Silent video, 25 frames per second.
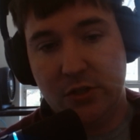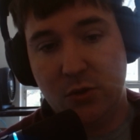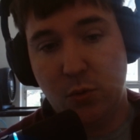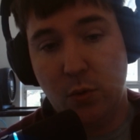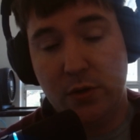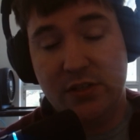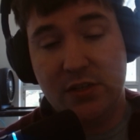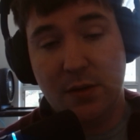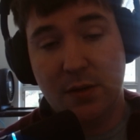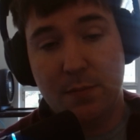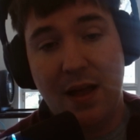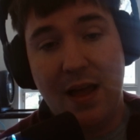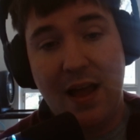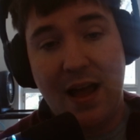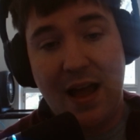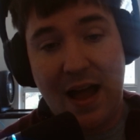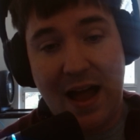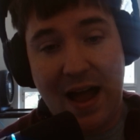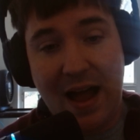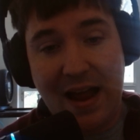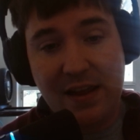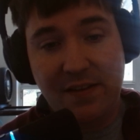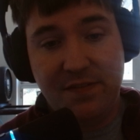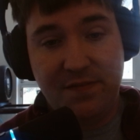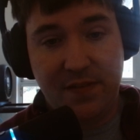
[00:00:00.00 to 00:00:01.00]
So what some
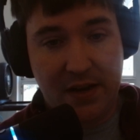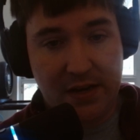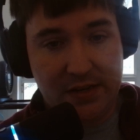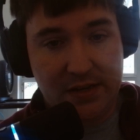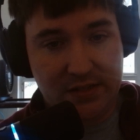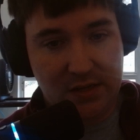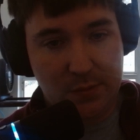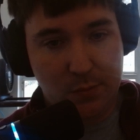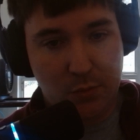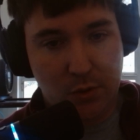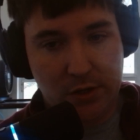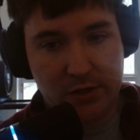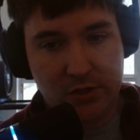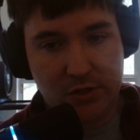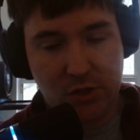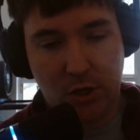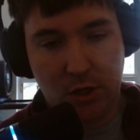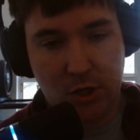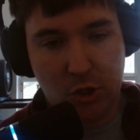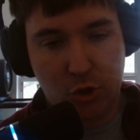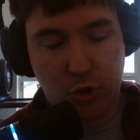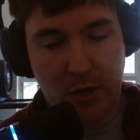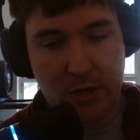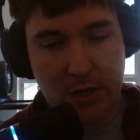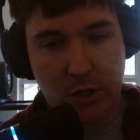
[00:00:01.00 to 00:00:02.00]
high fantasy books are
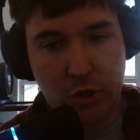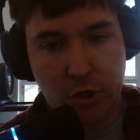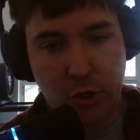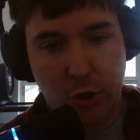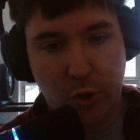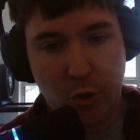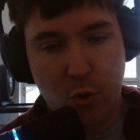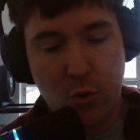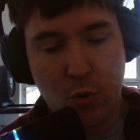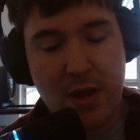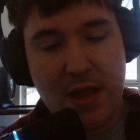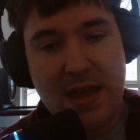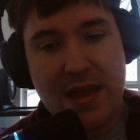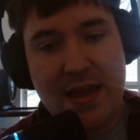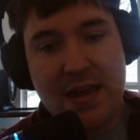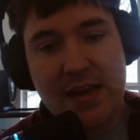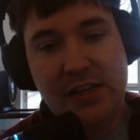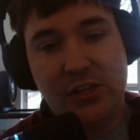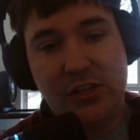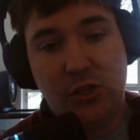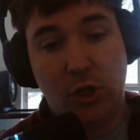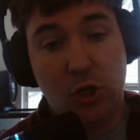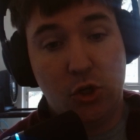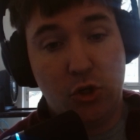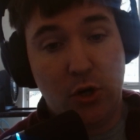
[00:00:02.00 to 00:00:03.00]
going to try to do
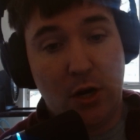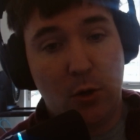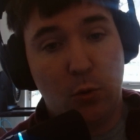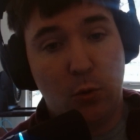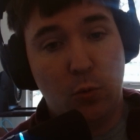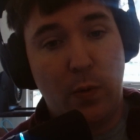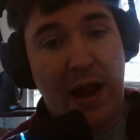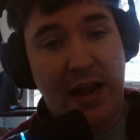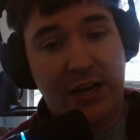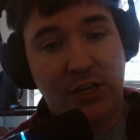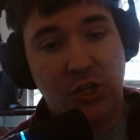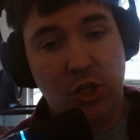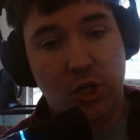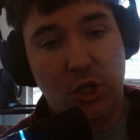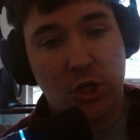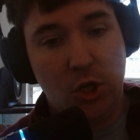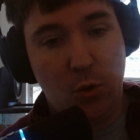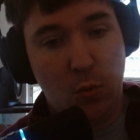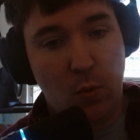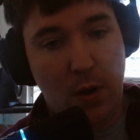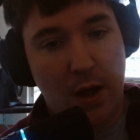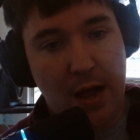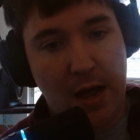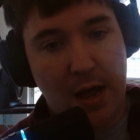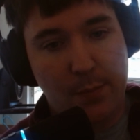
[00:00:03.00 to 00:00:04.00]
is they're going to try to ratchet
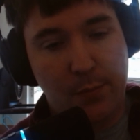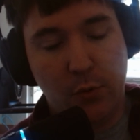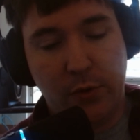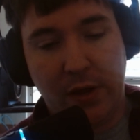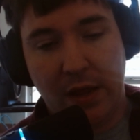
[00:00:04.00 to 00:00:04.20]
you up.